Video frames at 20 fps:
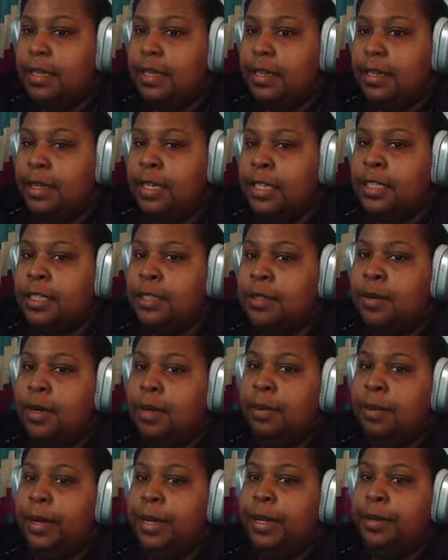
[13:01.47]
it's going
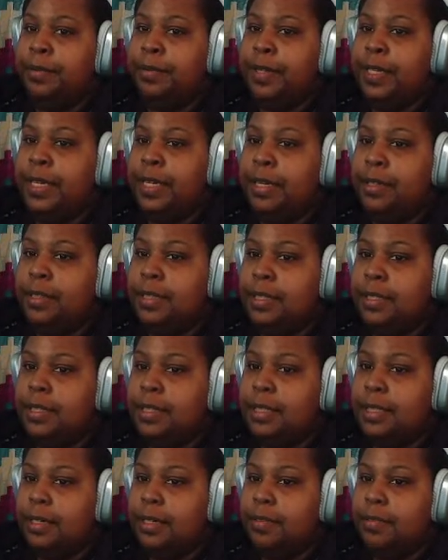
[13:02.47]
to probably read out this
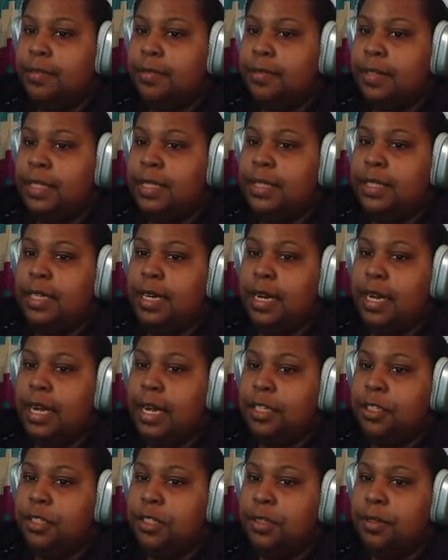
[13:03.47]
stuff. It's not
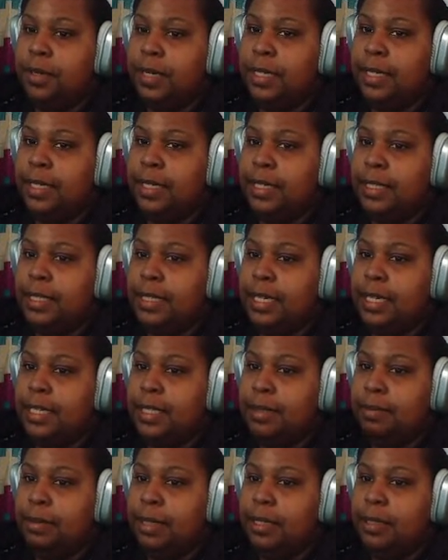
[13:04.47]
actually recognizing it
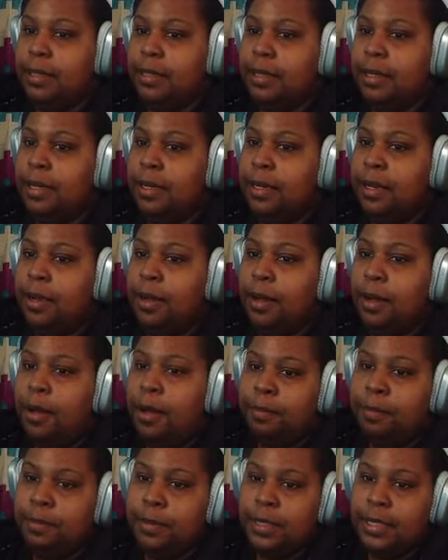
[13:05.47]
as a button.
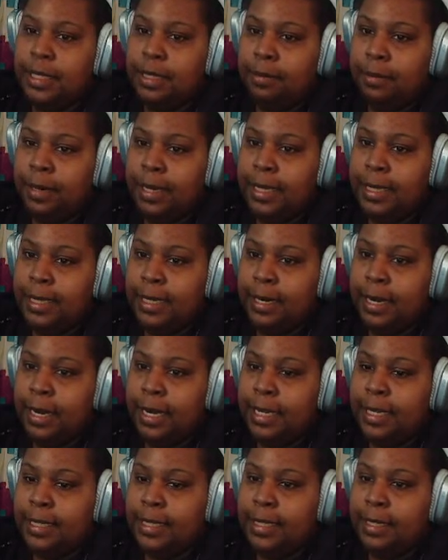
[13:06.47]
Oh, see right there, I
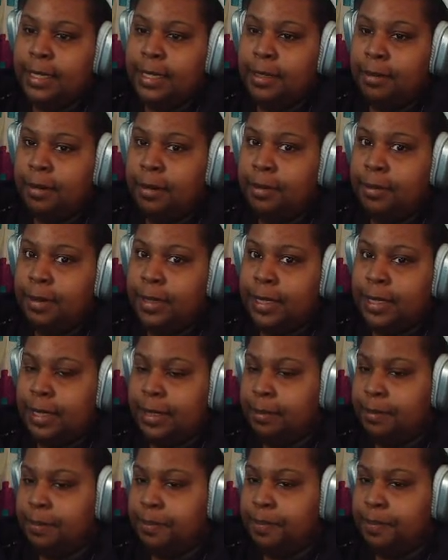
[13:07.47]
could tell you already.